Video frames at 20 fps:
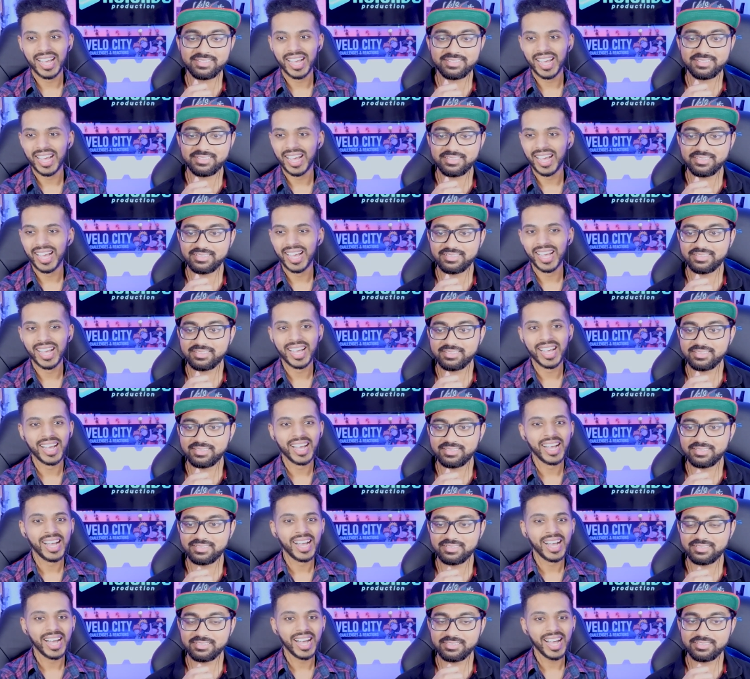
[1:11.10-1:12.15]

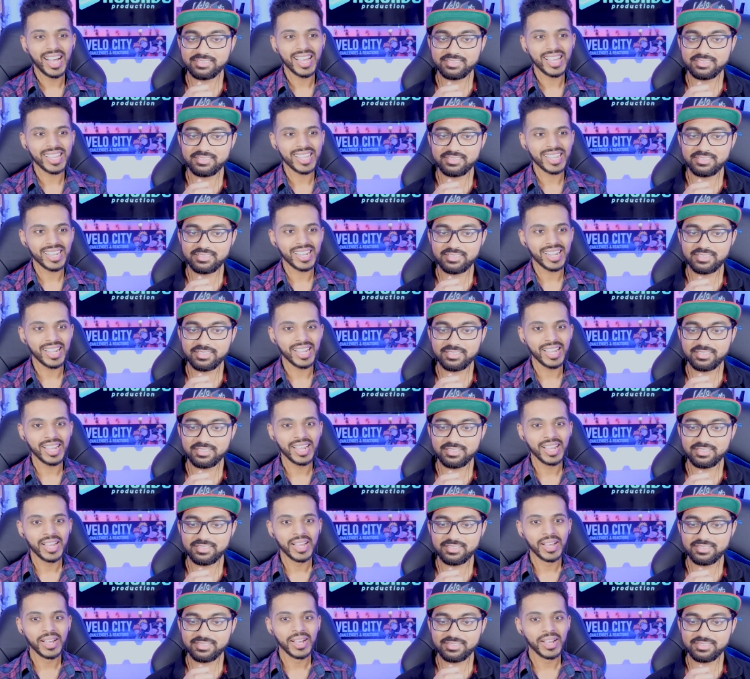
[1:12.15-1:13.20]

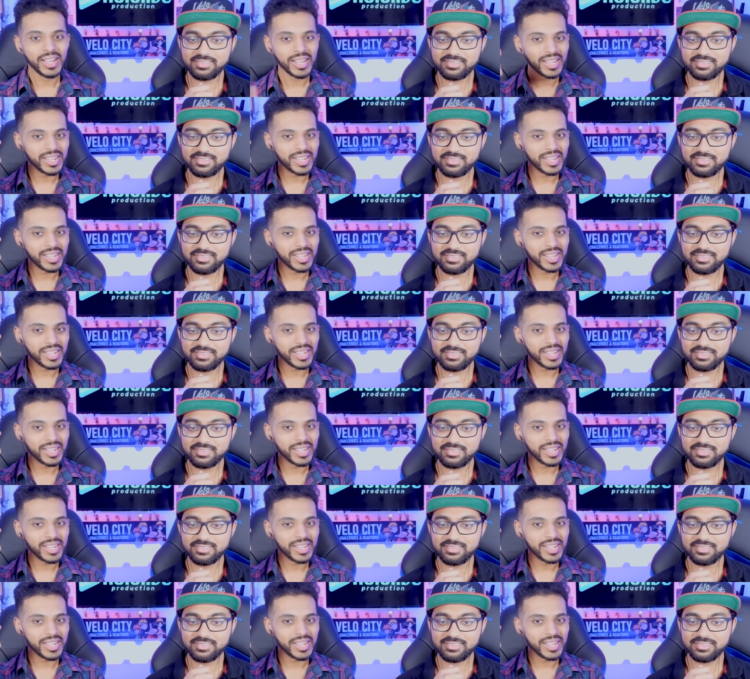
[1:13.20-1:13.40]
No one is speaking in this clip.